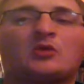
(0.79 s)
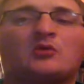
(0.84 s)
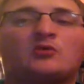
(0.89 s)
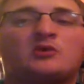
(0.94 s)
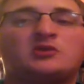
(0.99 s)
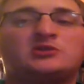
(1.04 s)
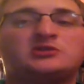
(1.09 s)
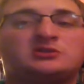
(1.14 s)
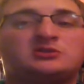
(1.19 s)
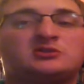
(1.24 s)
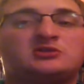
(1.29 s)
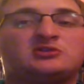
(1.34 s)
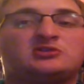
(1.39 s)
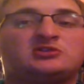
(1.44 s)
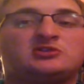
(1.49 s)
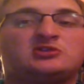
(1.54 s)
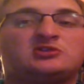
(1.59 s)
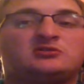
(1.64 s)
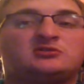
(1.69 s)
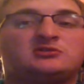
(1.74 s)
What's up,
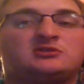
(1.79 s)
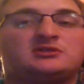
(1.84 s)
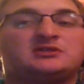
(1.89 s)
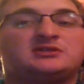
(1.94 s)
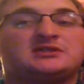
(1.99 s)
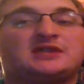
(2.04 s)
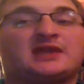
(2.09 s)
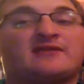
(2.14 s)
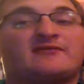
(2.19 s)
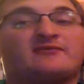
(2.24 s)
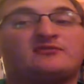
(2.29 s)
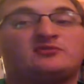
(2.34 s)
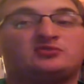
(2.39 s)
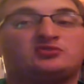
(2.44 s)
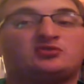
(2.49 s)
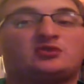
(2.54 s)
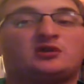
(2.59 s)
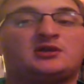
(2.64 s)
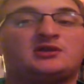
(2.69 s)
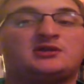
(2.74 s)
YouTube? This is Apple
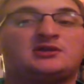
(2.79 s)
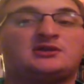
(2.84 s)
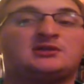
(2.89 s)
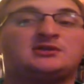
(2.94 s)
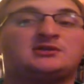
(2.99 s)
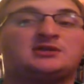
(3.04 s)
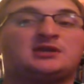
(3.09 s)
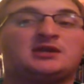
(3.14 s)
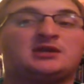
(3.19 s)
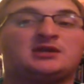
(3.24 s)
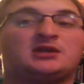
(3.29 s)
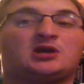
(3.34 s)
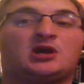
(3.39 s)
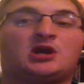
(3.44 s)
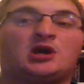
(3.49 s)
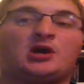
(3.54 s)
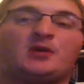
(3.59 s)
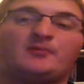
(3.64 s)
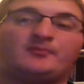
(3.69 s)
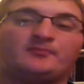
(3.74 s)

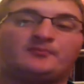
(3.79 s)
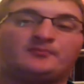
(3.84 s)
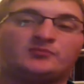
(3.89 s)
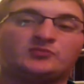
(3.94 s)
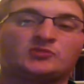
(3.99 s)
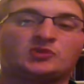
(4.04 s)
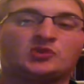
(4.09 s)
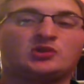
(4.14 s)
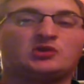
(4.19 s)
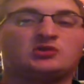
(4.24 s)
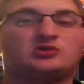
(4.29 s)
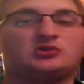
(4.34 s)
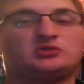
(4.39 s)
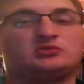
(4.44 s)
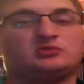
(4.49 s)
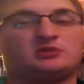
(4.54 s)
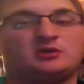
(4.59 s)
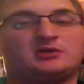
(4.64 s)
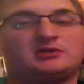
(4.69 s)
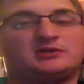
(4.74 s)
2089.
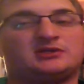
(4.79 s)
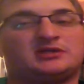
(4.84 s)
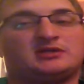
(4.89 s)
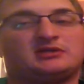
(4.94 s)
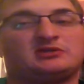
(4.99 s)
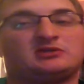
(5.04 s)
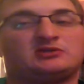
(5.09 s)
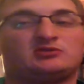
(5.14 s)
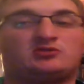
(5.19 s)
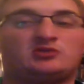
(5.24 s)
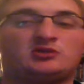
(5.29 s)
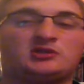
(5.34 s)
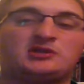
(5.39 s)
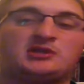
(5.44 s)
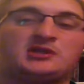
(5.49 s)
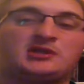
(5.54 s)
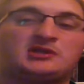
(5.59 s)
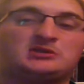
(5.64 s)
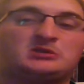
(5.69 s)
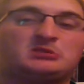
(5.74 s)
Just wanted to say a quick
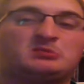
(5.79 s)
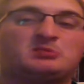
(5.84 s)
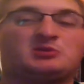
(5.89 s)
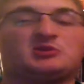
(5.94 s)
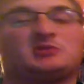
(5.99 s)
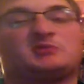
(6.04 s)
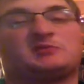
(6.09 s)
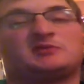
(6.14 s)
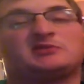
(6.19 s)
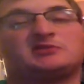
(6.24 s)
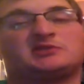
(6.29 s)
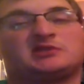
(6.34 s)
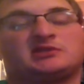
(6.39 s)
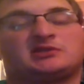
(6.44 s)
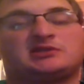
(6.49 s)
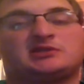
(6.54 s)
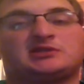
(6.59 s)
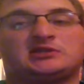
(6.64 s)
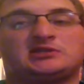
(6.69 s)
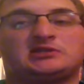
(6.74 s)
thing before we
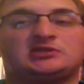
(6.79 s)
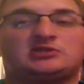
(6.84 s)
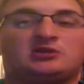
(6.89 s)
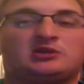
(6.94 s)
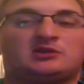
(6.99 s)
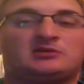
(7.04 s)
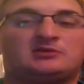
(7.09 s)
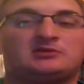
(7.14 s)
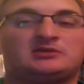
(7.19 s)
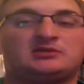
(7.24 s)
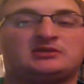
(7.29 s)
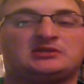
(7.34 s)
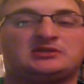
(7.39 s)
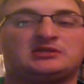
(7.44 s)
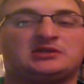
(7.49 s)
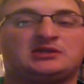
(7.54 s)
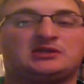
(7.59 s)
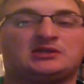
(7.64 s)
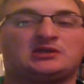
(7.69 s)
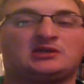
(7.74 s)
get started with this
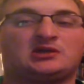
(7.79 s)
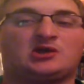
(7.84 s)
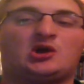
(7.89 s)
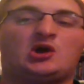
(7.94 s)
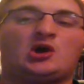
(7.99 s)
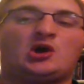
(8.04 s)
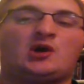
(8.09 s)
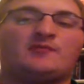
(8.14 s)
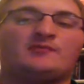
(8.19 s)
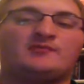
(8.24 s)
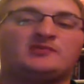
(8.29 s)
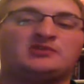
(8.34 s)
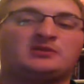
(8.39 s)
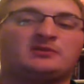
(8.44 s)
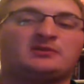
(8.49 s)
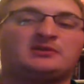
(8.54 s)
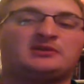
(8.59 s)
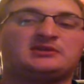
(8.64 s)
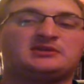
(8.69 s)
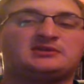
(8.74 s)
thing.
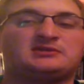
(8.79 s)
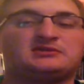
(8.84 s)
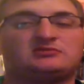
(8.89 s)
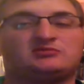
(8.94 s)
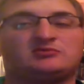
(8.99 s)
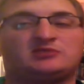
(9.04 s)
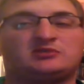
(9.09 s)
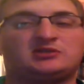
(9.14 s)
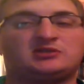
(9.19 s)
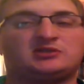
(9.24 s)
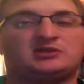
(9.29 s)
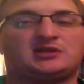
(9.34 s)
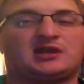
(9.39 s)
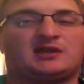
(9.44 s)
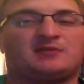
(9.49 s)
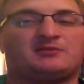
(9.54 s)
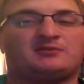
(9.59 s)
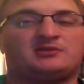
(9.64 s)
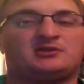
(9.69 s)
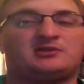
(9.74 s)
Something just recently
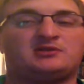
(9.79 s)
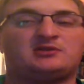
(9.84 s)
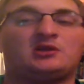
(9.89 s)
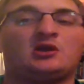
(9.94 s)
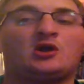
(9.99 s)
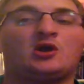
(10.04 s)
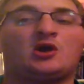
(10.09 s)
happened.